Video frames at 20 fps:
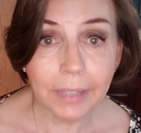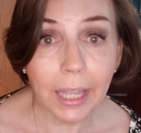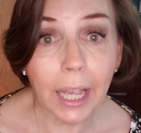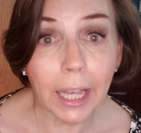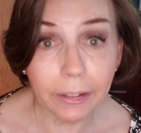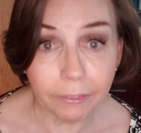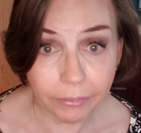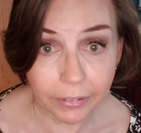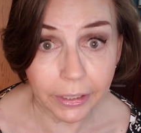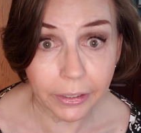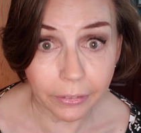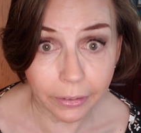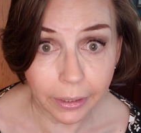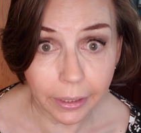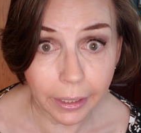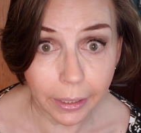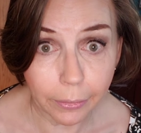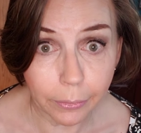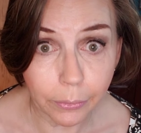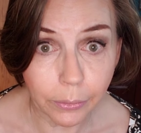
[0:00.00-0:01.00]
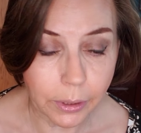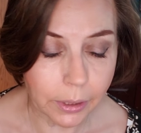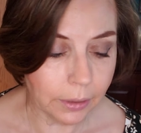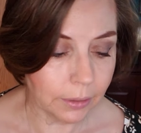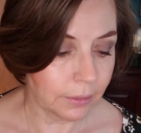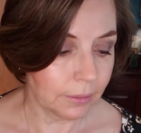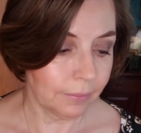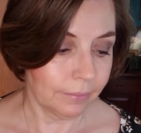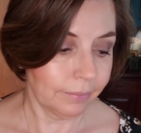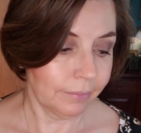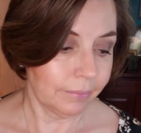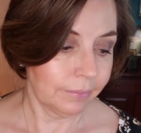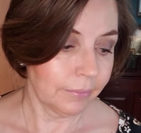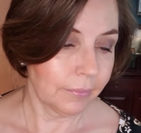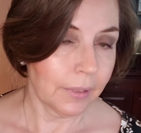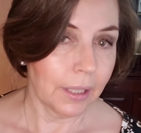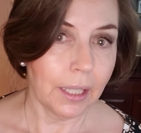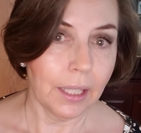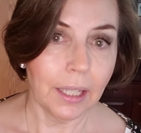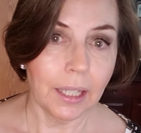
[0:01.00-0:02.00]
I figured it out.
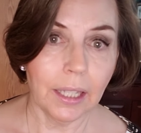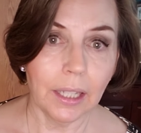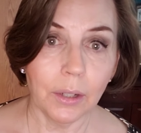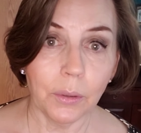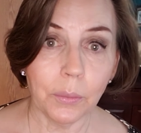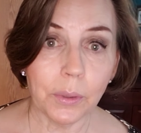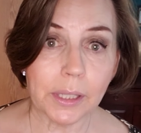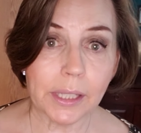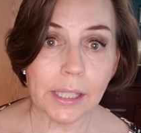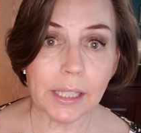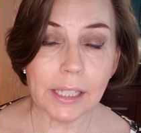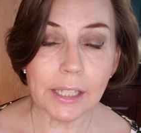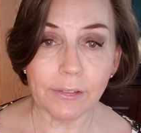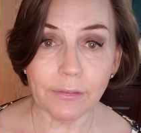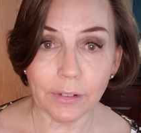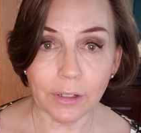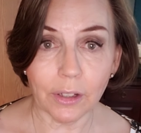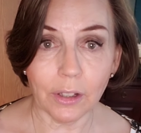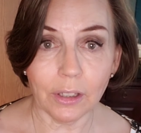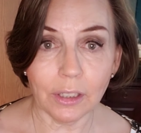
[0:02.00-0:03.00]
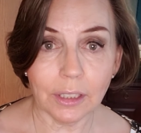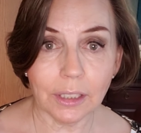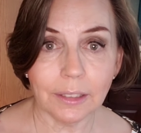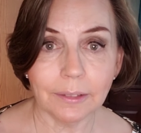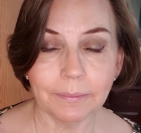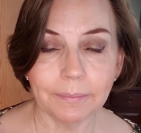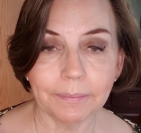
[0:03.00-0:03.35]
Wasn't difficult.